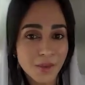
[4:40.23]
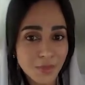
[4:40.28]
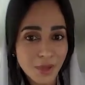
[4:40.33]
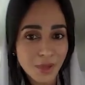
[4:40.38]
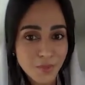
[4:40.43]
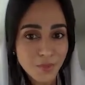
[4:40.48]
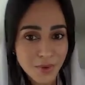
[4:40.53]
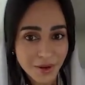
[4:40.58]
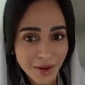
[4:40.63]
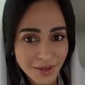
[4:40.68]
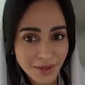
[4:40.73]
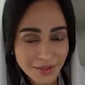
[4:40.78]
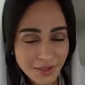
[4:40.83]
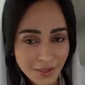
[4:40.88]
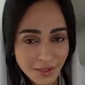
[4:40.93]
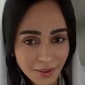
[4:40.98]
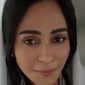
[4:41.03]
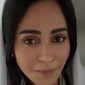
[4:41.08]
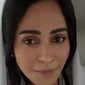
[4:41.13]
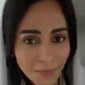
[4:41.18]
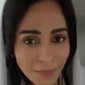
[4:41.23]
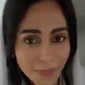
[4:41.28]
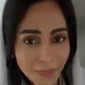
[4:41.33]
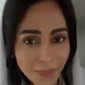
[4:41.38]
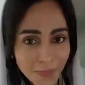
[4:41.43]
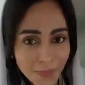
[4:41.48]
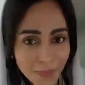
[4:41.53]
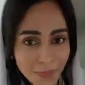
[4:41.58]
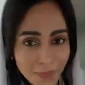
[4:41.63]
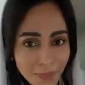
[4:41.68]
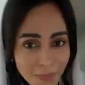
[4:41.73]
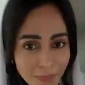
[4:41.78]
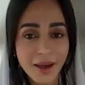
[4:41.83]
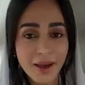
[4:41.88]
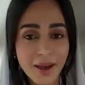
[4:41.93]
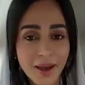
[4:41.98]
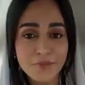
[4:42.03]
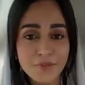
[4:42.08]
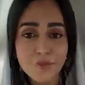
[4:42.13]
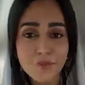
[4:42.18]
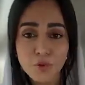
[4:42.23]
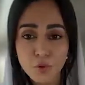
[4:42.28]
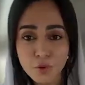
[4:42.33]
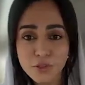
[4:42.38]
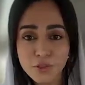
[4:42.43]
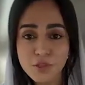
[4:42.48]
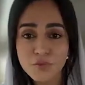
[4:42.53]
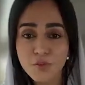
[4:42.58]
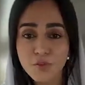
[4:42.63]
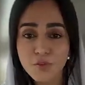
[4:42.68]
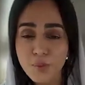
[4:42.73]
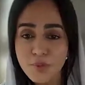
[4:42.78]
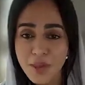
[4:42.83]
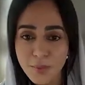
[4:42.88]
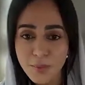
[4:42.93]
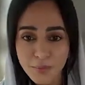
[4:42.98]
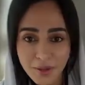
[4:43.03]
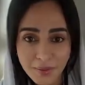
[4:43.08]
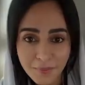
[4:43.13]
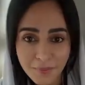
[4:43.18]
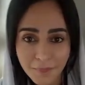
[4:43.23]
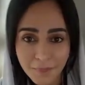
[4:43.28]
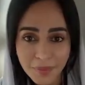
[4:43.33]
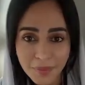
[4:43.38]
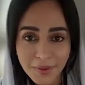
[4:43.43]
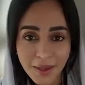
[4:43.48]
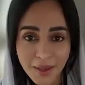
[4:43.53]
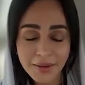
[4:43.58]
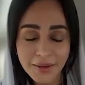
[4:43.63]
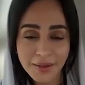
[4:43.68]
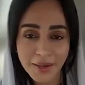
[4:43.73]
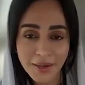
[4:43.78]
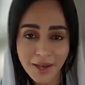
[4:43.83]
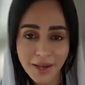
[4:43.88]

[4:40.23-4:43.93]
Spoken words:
I am Emirati. I have roots from Yemen,